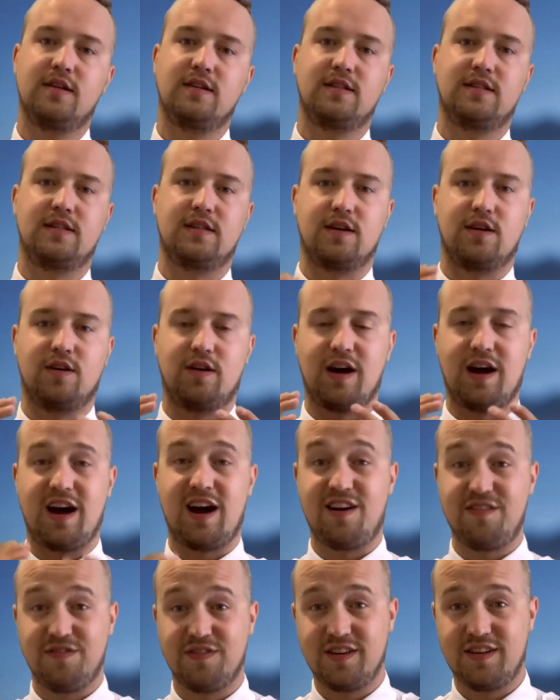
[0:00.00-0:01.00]
So
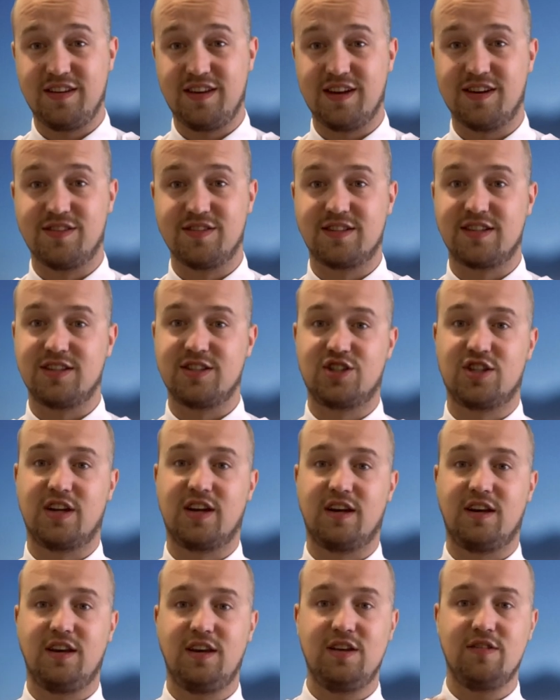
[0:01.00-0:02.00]
after the outside
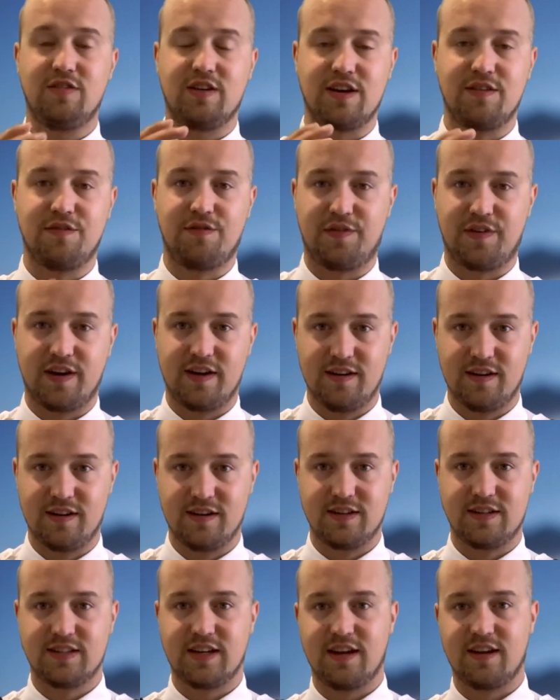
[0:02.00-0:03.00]
check, you can
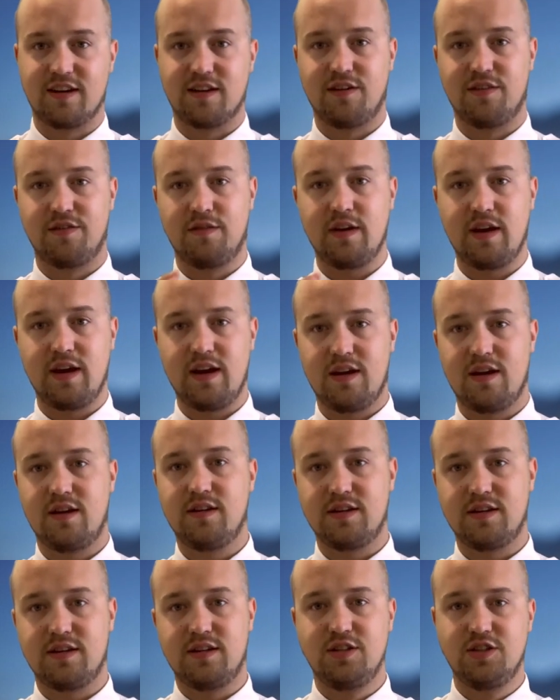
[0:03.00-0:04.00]
finally take off
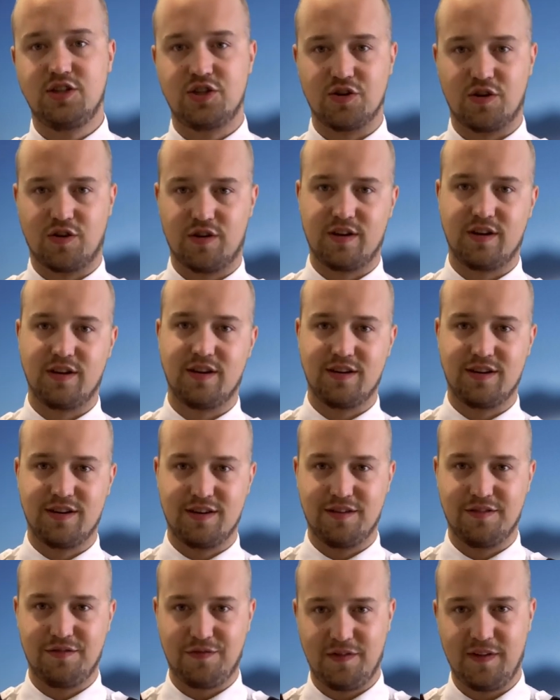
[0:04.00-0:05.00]
and enjoy
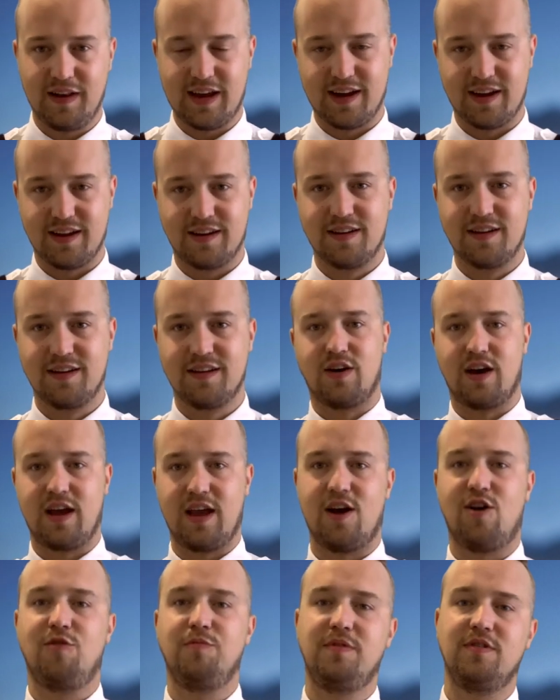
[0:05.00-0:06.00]
the flight. So I
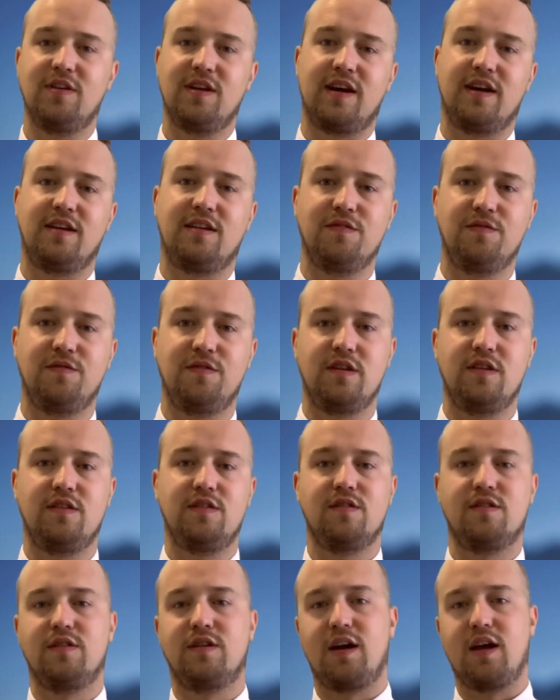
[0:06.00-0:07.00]
hope you liked the
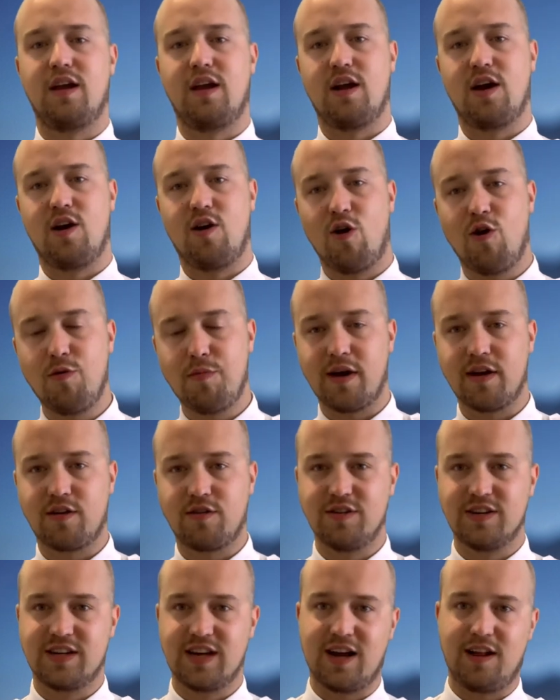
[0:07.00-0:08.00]
video. I hope I
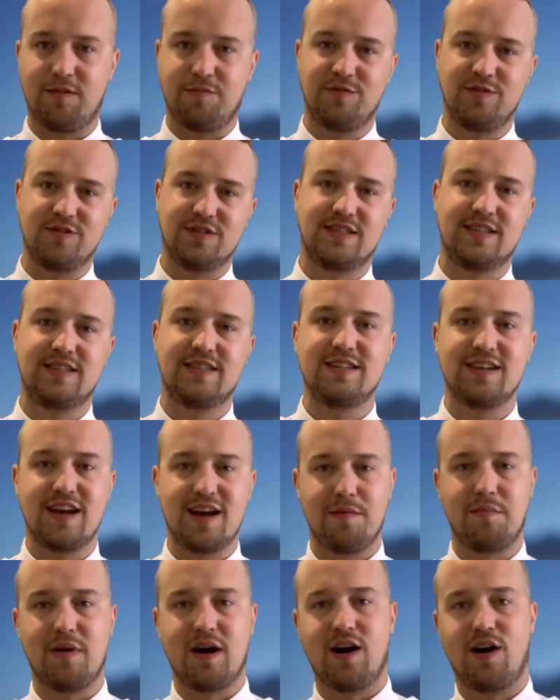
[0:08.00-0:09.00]
could help you
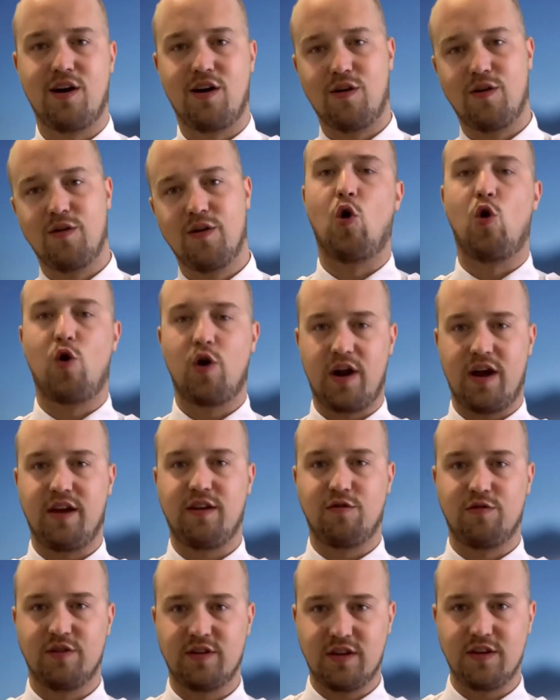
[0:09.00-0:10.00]
somehow, or I
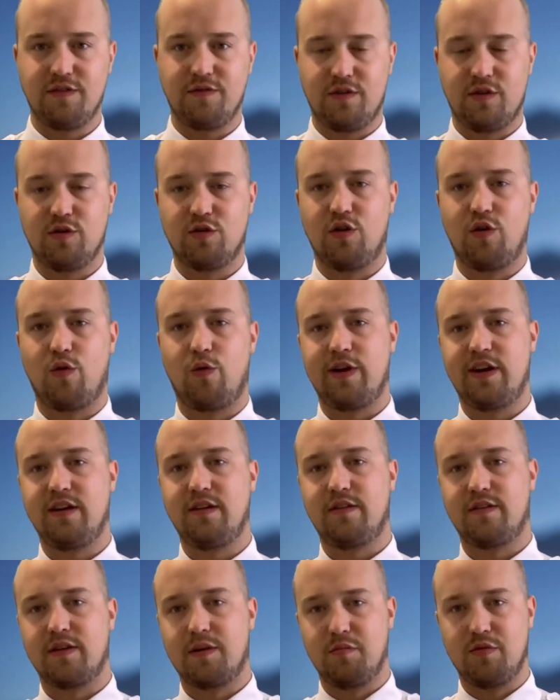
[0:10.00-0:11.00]
could give you
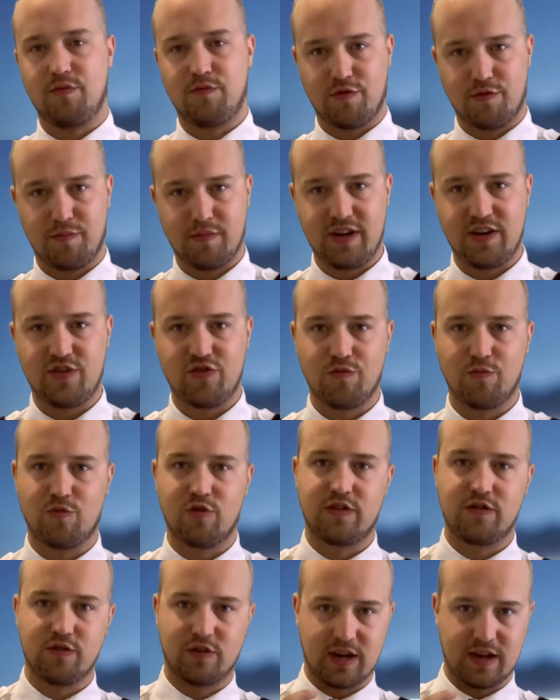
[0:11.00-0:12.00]
already some information
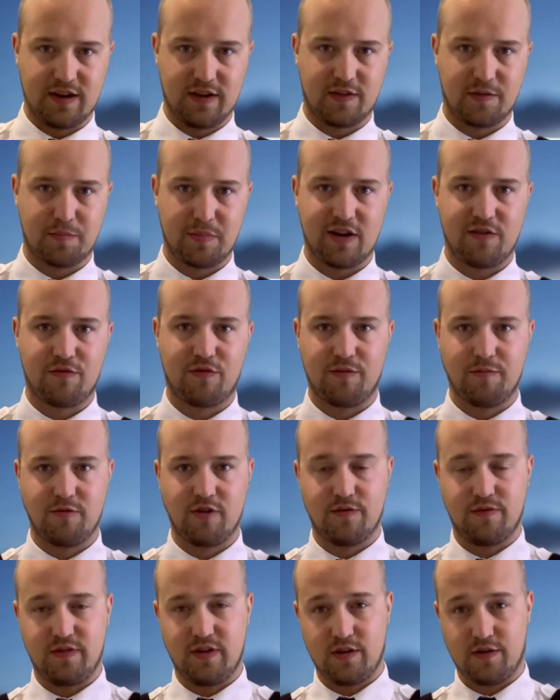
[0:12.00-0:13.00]
what you can expect from
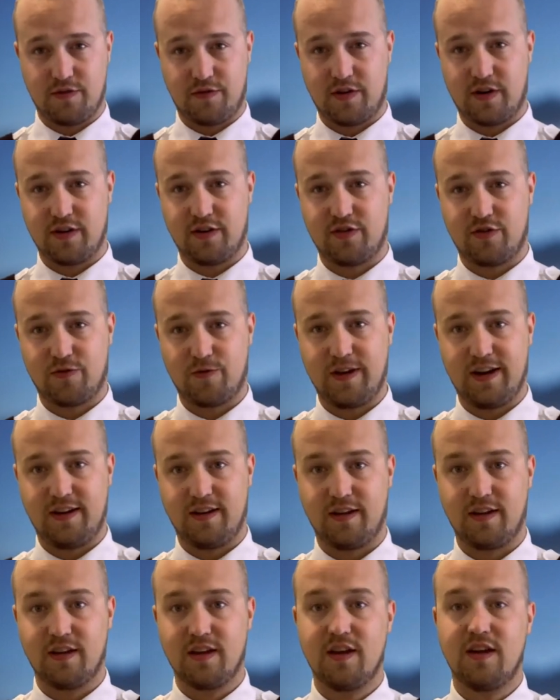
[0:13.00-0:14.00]
your VFR
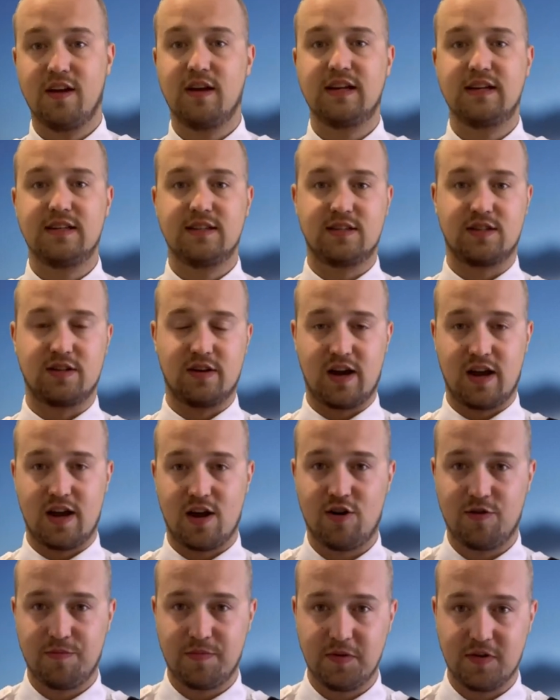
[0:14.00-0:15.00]
training. So I
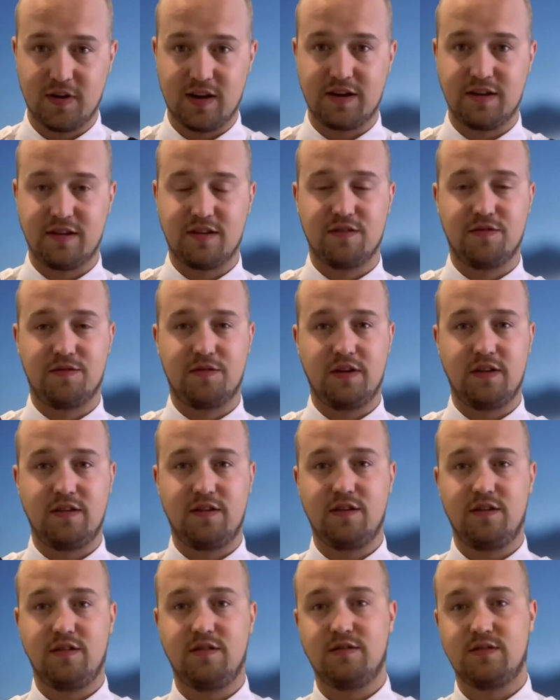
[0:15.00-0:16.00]
hope you liked the
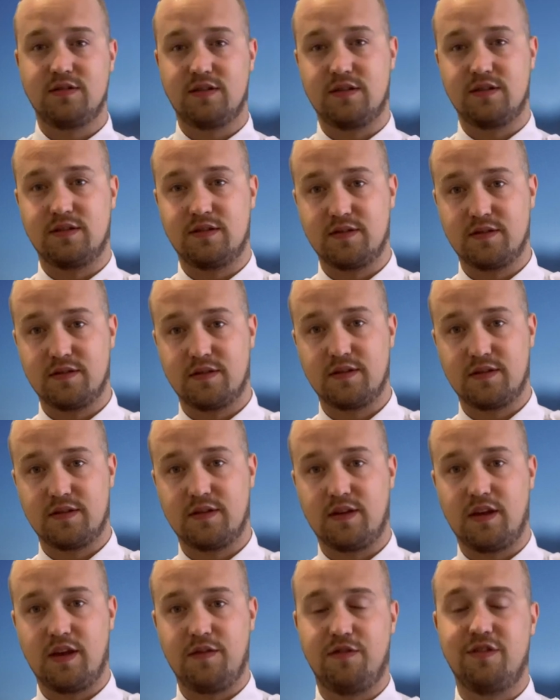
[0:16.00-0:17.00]
video.
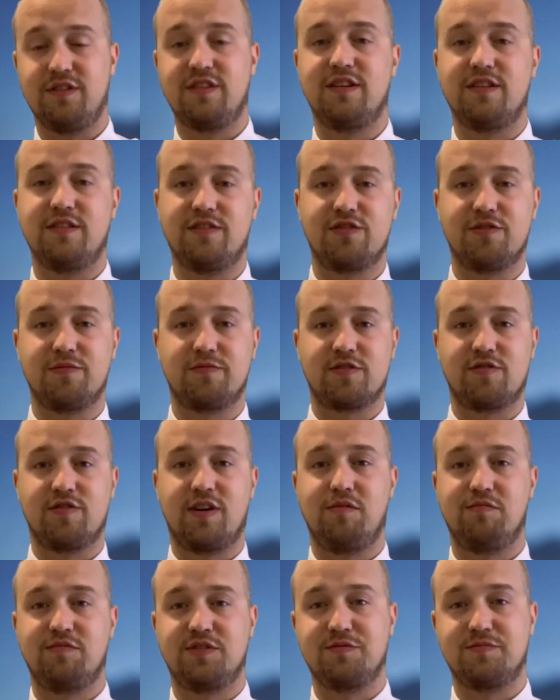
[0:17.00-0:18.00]
If you didn't
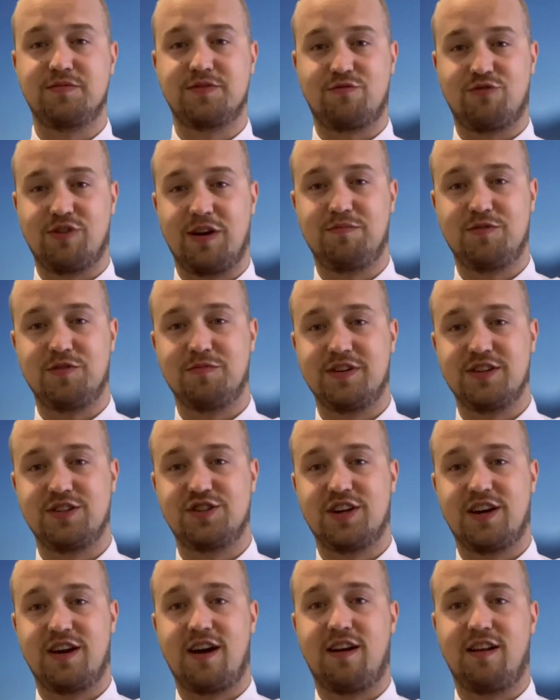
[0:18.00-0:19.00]
subscribe, subscribe to my
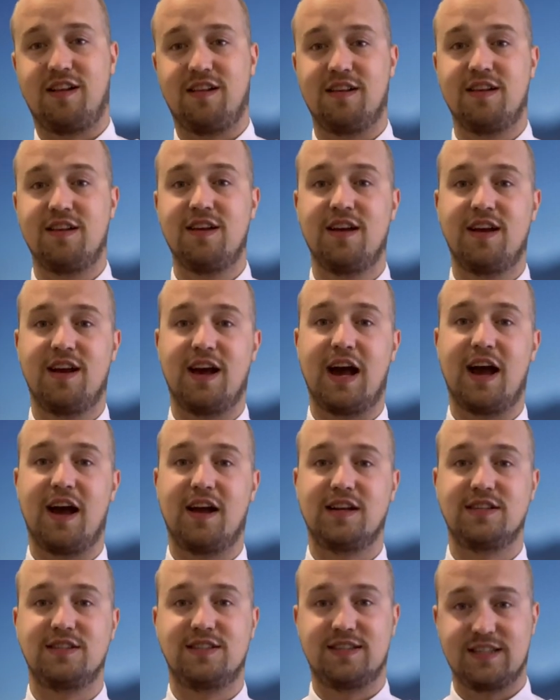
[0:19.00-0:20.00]
channel.
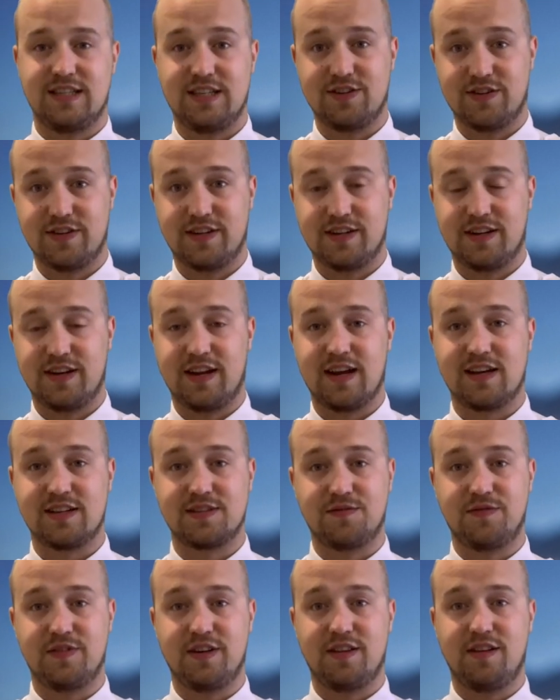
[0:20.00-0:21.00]
And see you in the
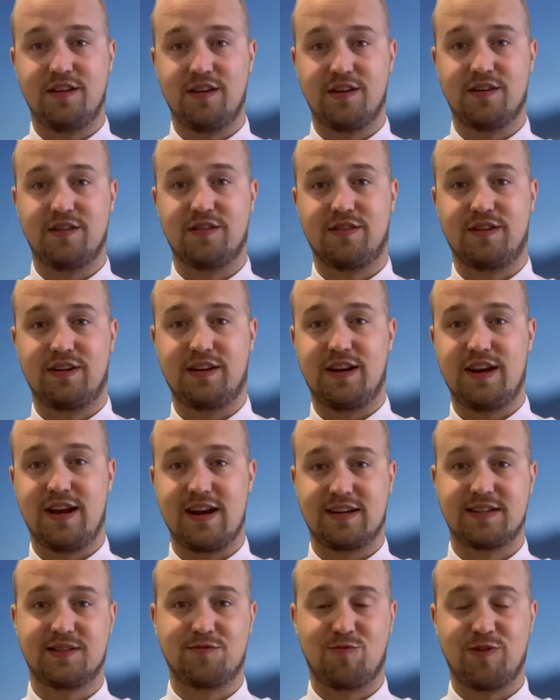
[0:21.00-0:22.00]
next video on the
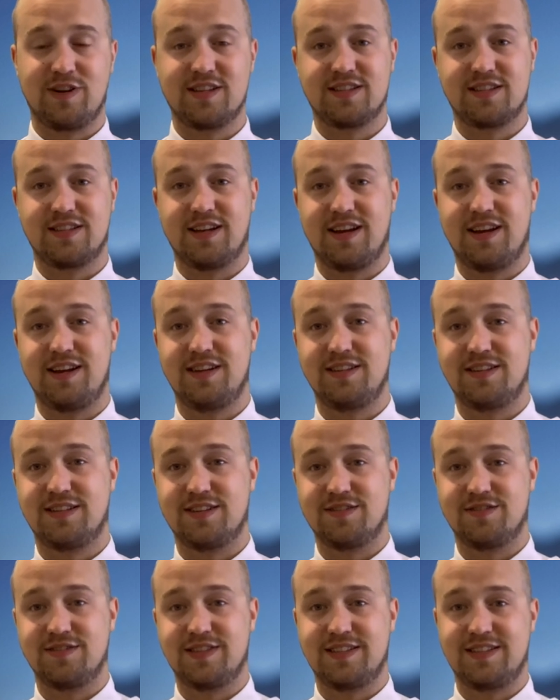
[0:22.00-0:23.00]
next Wednesday.
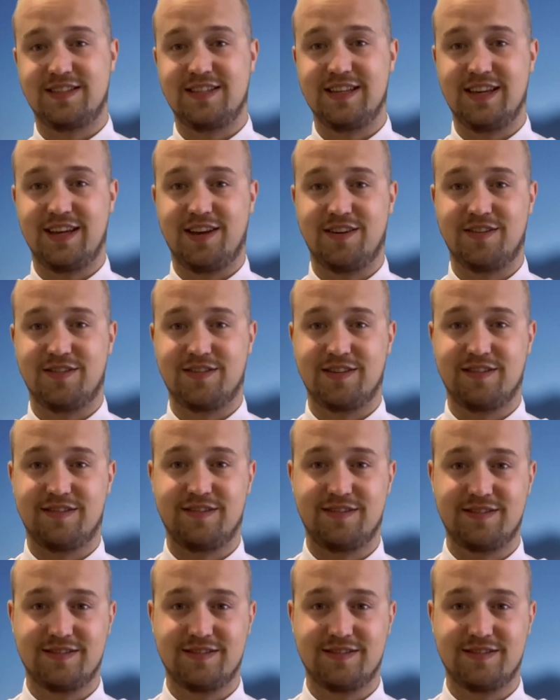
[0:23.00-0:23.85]
So see you.